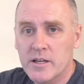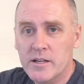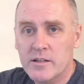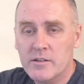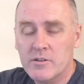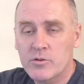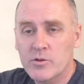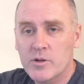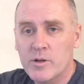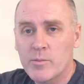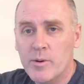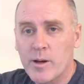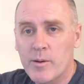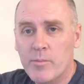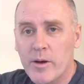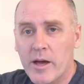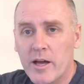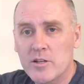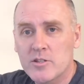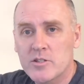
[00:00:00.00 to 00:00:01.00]
talking about
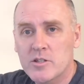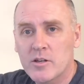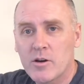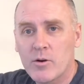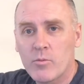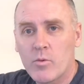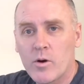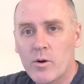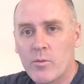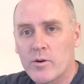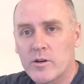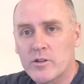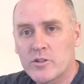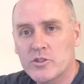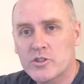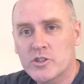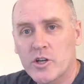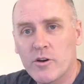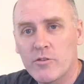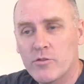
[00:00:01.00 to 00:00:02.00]
packaging, I wanted to
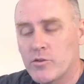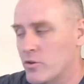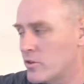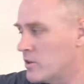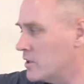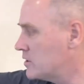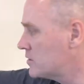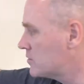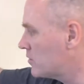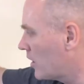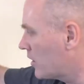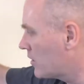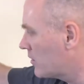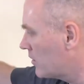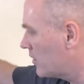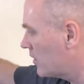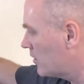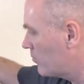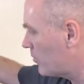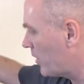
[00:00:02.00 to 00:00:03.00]
show a few things like
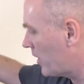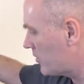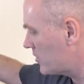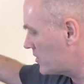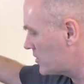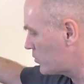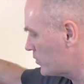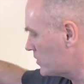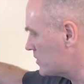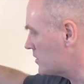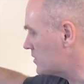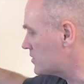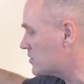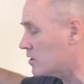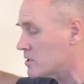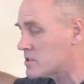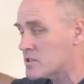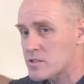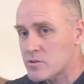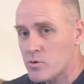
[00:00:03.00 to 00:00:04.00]
about this whiskey. So
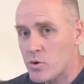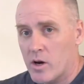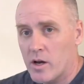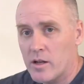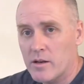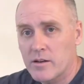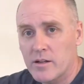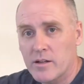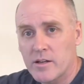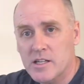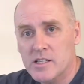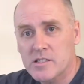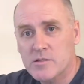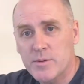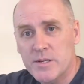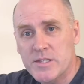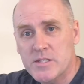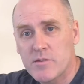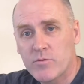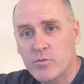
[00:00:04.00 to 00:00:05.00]
this is quite an
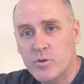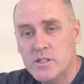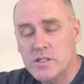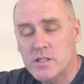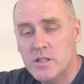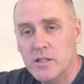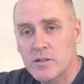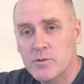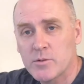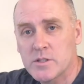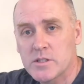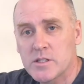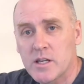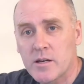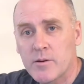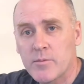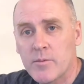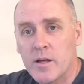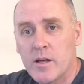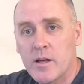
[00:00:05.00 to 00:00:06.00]
expensive whiskey. It was
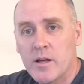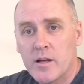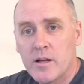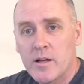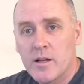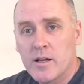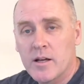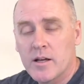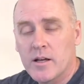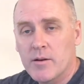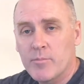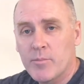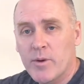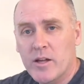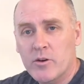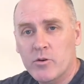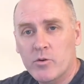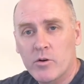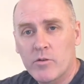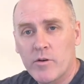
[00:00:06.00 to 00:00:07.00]

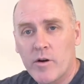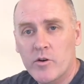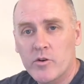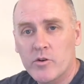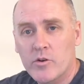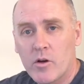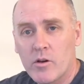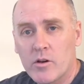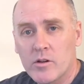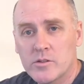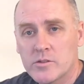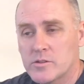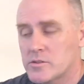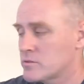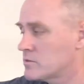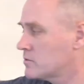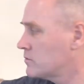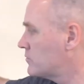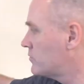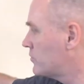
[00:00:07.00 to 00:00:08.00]
about $1,200
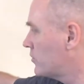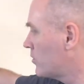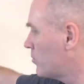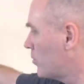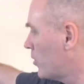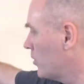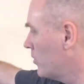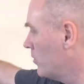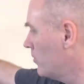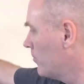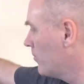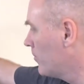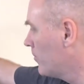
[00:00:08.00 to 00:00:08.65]
for the bottle.